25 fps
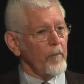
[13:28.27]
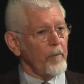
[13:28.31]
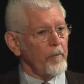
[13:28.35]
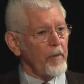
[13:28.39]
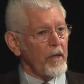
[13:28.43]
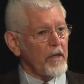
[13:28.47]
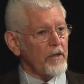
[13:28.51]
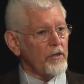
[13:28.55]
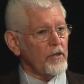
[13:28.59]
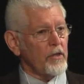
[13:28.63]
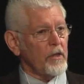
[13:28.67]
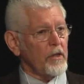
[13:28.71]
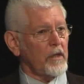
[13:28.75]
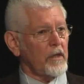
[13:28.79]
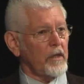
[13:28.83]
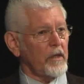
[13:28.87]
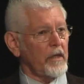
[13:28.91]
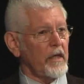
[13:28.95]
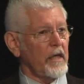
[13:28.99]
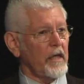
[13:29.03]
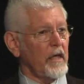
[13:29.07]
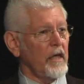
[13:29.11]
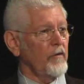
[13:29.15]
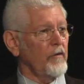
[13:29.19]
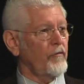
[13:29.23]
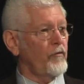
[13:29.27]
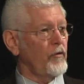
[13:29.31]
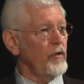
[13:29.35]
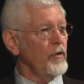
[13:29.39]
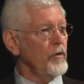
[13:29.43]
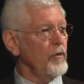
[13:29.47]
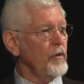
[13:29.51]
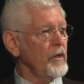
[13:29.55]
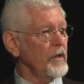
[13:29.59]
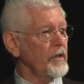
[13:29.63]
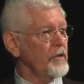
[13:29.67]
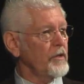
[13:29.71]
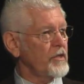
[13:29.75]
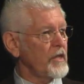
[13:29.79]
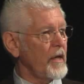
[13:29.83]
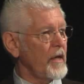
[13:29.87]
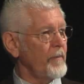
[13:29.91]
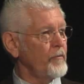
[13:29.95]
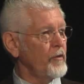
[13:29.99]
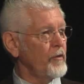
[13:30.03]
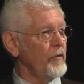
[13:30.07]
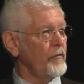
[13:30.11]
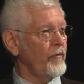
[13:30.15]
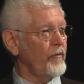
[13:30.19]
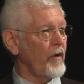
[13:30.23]
basically, if you
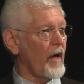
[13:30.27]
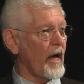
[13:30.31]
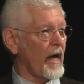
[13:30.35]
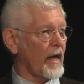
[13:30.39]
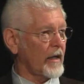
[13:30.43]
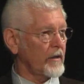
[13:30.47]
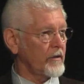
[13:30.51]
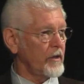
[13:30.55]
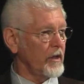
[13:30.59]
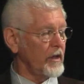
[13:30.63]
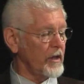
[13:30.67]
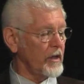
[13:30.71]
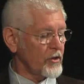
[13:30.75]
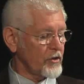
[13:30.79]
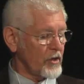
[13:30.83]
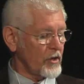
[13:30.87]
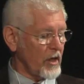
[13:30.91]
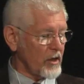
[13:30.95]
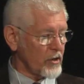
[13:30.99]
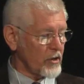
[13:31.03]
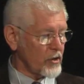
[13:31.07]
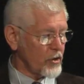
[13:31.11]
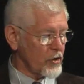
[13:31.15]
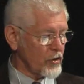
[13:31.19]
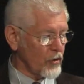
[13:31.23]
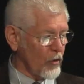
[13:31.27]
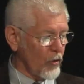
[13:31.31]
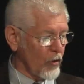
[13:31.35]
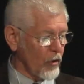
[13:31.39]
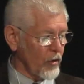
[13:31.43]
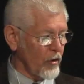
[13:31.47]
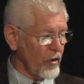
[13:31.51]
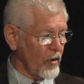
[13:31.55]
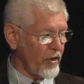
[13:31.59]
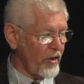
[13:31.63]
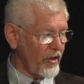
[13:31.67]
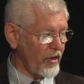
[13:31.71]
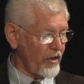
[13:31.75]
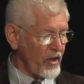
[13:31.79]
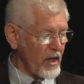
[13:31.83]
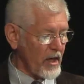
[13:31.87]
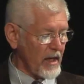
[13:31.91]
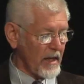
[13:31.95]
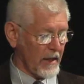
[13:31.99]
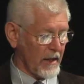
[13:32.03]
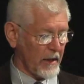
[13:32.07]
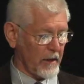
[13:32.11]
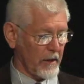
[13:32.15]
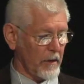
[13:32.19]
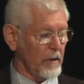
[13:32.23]
accept the fact that it's a sore
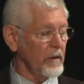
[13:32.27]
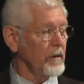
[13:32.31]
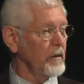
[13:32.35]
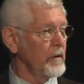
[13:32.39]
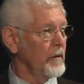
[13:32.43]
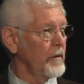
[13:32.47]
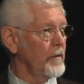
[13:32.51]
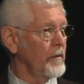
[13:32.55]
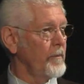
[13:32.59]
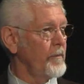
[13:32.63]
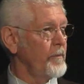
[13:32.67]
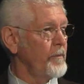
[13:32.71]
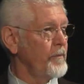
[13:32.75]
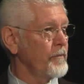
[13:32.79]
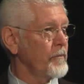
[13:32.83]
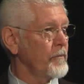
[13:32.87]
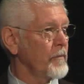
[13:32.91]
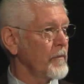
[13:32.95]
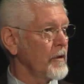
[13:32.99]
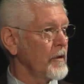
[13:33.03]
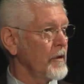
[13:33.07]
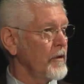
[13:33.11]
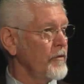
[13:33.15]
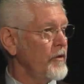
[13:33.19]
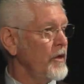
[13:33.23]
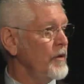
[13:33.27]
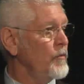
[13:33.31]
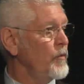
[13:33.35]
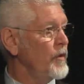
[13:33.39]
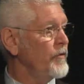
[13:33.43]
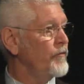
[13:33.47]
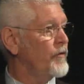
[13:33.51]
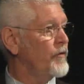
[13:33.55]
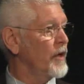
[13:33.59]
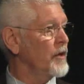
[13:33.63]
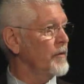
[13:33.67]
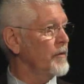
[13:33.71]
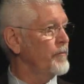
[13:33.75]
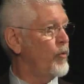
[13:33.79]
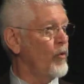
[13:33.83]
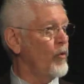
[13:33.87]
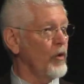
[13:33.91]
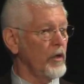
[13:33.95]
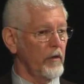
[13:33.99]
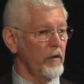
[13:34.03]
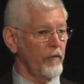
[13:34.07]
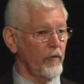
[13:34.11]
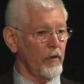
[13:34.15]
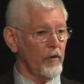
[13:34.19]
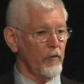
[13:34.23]
thing, then we've got a
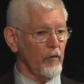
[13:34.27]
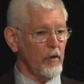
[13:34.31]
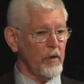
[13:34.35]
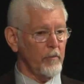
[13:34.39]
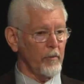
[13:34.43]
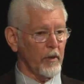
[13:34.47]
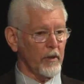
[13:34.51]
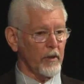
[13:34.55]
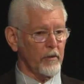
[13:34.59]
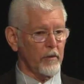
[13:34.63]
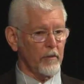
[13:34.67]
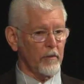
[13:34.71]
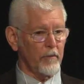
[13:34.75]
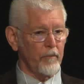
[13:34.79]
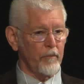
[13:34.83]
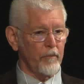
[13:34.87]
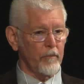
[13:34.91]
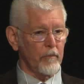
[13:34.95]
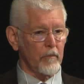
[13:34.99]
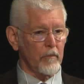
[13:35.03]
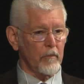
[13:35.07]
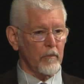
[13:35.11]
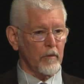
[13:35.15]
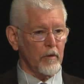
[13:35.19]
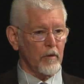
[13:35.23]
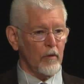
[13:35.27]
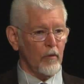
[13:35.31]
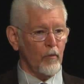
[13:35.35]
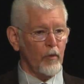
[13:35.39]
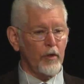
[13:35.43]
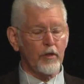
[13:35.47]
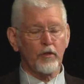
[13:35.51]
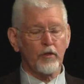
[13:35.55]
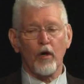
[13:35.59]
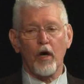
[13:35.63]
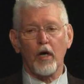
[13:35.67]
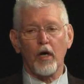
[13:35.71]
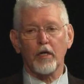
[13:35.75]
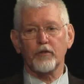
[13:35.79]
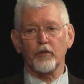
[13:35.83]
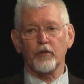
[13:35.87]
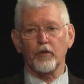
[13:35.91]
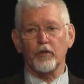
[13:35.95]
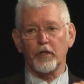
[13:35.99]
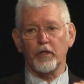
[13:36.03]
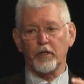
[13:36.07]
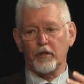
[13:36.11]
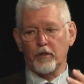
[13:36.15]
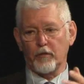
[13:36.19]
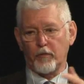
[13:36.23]
point of agreement. We talked
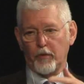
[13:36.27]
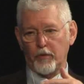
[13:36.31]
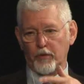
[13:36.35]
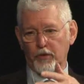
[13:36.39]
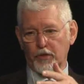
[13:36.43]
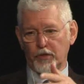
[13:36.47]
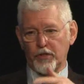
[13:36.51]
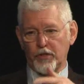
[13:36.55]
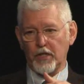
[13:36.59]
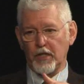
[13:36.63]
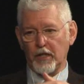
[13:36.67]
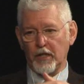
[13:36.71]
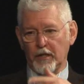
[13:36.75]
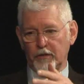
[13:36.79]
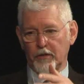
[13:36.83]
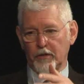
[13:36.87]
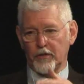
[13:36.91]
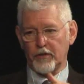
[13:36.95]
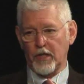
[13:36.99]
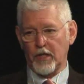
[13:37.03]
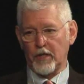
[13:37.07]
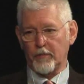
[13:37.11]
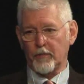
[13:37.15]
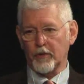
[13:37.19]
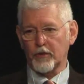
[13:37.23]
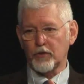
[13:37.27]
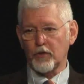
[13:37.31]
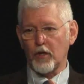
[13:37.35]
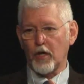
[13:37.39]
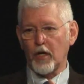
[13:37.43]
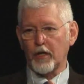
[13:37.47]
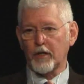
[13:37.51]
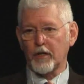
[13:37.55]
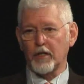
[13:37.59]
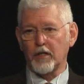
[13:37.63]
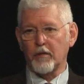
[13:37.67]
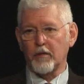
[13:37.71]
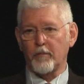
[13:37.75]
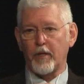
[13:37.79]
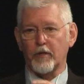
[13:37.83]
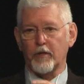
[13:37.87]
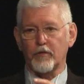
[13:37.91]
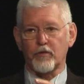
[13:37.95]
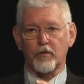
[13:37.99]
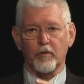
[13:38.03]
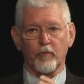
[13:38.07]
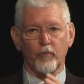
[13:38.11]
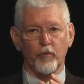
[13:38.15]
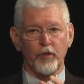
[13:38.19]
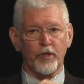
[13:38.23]
earlier, we were just sitting at the table talking
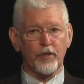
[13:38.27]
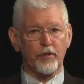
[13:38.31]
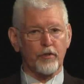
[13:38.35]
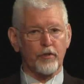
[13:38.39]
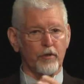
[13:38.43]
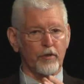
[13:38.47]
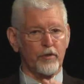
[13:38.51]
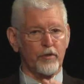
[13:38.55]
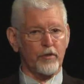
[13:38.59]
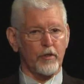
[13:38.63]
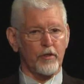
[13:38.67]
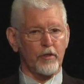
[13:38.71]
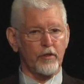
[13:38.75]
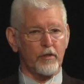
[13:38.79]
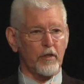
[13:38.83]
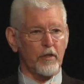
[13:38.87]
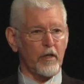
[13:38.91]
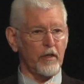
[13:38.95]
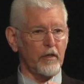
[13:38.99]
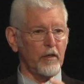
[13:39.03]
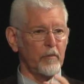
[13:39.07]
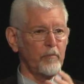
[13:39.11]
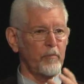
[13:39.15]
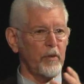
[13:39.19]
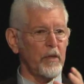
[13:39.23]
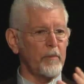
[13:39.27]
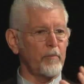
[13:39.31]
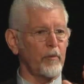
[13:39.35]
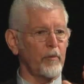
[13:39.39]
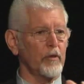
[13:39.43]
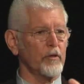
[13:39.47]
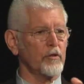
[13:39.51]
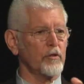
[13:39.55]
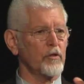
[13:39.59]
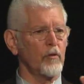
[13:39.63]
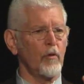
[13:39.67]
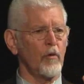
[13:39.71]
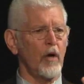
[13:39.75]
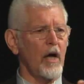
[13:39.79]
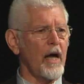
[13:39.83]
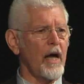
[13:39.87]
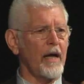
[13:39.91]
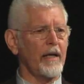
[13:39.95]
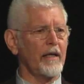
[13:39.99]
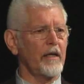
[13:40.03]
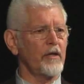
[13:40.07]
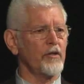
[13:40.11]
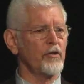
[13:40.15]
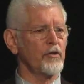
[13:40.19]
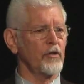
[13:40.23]
about some research that's done, and people are so
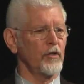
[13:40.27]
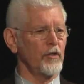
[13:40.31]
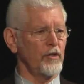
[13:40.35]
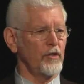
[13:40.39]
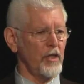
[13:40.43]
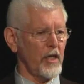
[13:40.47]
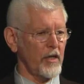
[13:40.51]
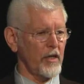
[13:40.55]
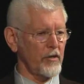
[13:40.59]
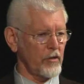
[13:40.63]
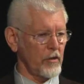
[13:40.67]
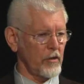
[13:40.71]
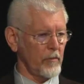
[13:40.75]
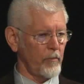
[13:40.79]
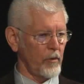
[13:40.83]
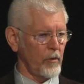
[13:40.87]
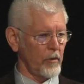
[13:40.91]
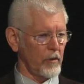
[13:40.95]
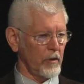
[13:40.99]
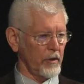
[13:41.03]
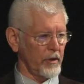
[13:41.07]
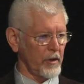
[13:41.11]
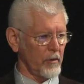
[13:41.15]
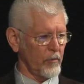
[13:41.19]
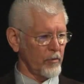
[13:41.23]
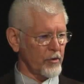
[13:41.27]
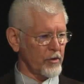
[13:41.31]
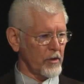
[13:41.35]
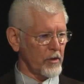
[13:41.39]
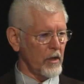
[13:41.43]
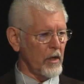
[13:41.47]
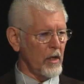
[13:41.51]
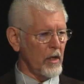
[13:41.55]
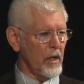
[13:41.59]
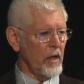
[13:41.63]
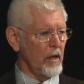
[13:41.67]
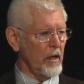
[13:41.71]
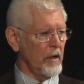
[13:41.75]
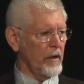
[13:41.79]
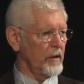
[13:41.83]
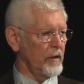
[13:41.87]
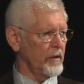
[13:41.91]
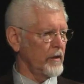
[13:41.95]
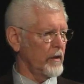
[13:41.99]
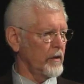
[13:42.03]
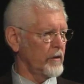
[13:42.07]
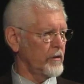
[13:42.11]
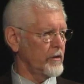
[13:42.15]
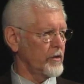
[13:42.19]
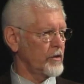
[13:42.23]
highly suggestible, and there was
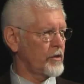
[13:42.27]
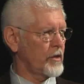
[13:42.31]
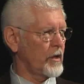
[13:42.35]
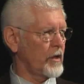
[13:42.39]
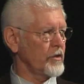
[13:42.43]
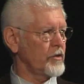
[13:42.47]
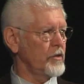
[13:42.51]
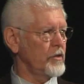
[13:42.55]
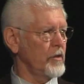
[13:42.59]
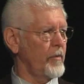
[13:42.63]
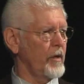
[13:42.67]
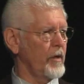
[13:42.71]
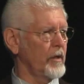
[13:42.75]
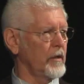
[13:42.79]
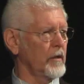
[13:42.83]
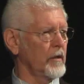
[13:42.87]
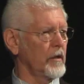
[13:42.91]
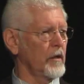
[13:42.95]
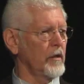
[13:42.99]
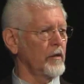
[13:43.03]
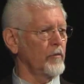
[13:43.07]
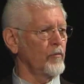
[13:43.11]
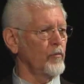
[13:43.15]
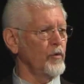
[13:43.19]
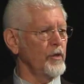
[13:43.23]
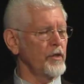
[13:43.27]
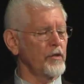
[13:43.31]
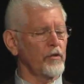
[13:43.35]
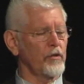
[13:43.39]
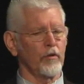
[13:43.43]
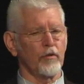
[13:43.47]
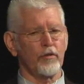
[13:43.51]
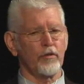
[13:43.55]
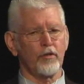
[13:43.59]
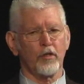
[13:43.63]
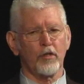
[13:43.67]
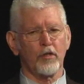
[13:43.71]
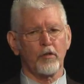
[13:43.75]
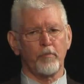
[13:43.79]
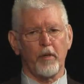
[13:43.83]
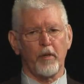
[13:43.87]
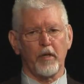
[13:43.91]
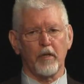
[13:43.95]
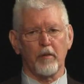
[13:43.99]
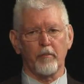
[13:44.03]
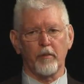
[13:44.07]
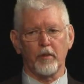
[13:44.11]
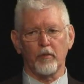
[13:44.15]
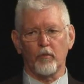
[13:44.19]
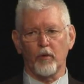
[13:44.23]
a discussion about a little research
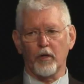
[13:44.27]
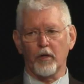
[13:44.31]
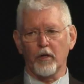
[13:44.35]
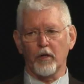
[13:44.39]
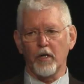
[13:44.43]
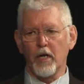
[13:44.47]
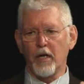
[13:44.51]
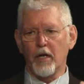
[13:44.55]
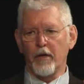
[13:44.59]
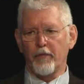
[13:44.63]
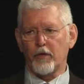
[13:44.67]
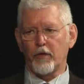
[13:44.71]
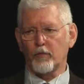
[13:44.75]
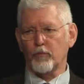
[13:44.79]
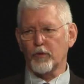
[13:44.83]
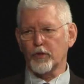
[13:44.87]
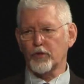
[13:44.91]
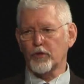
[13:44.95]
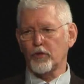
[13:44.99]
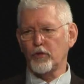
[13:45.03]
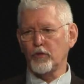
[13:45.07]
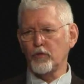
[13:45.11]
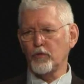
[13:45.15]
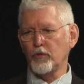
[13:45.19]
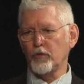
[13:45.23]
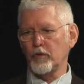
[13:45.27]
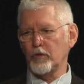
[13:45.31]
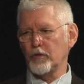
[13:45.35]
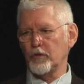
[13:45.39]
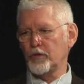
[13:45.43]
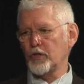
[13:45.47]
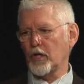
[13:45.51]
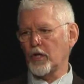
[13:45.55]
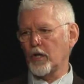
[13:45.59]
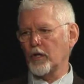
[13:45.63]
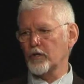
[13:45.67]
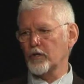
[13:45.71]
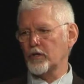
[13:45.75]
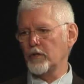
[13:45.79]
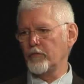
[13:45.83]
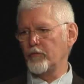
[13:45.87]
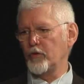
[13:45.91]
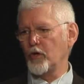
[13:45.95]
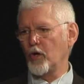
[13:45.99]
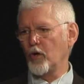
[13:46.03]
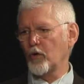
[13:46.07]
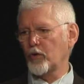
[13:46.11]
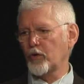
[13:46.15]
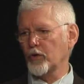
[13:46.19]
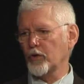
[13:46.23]
experiment where there were 2 jars of
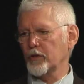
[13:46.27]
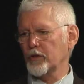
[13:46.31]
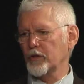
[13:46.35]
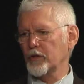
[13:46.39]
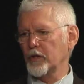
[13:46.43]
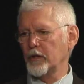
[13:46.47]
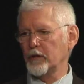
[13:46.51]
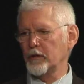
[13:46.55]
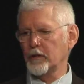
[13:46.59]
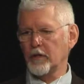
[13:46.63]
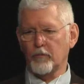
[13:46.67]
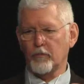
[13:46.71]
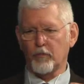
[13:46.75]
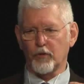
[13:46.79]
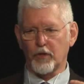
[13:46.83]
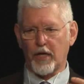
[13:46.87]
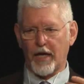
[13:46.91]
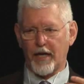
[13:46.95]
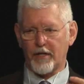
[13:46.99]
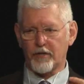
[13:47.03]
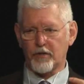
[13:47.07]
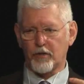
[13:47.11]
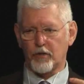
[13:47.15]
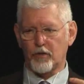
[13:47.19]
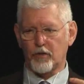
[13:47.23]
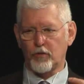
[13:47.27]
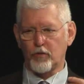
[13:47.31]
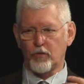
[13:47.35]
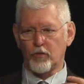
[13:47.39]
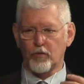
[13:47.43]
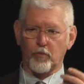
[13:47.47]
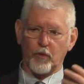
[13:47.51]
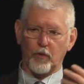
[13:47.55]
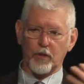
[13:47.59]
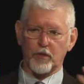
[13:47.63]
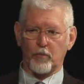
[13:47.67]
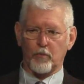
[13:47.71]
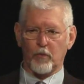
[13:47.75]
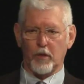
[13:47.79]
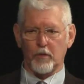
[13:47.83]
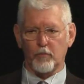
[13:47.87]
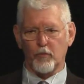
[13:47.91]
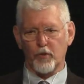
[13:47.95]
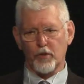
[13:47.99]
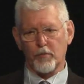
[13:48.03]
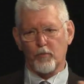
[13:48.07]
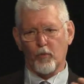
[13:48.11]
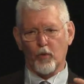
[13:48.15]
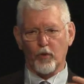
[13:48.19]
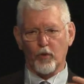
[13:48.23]
yogurt, and they were asked to choose which one
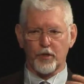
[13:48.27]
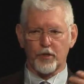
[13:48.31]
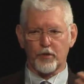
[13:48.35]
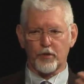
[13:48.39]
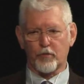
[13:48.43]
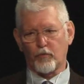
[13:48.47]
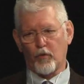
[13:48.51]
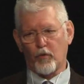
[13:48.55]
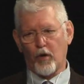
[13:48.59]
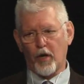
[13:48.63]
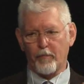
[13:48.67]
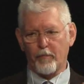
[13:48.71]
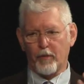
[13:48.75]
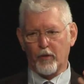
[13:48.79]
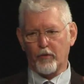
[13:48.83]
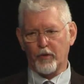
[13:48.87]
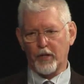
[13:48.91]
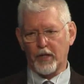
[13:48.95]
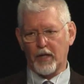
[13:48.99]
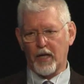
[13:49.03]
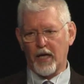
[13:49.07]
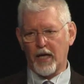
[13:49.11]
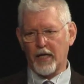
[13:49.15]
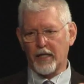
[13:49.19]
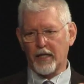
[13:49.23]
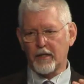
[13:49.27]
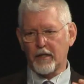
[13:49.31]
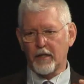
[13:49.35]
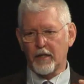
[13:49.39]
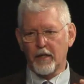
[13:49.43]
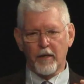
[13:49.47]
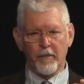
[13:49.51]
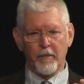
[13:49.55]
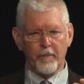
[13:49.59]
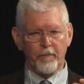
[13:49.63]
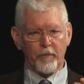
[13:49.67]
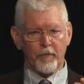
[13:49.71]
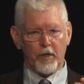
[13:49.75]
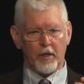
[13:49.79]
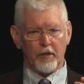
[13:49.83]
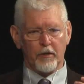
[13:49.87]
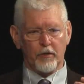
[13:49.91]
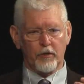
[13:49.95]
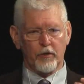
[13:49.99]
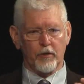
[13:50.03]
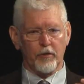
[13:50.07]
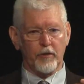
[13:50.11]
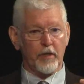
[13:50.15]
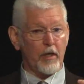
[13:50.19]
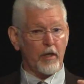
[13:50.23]
was more strawberry-like, and
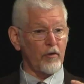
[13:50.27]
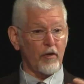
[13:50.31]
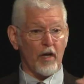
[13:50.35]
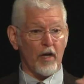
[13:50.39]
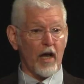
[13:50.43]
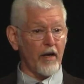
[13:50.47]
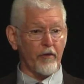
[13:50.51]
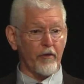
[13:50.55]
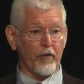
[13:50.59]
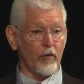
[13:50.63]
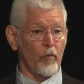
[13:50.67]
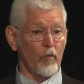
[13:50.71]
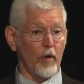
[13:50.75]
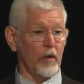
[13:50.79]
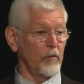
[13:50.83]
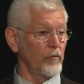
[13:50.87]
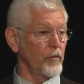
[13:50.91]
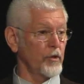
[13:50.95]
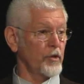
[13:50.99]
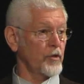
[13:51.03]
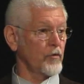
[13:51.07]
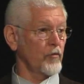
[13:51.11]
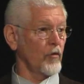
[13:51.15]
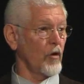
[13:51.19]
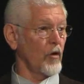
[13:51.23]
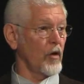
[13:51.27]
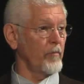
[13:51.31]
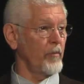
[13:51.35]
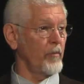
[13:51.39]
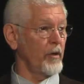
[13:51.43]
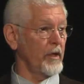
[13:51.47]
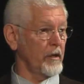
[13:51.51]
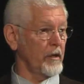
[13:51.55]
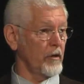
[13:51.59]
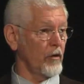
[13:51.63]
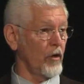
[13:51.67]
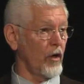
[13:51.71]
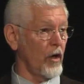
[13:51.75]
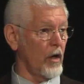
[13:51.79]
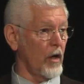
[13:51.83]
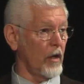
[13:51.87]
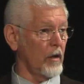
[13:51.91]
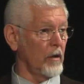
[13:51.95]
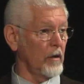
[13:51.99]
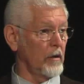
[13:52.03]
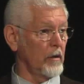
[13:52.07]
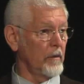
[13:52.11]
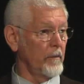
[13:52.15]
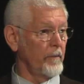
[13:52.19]
it turned out neither one was strawberry at all.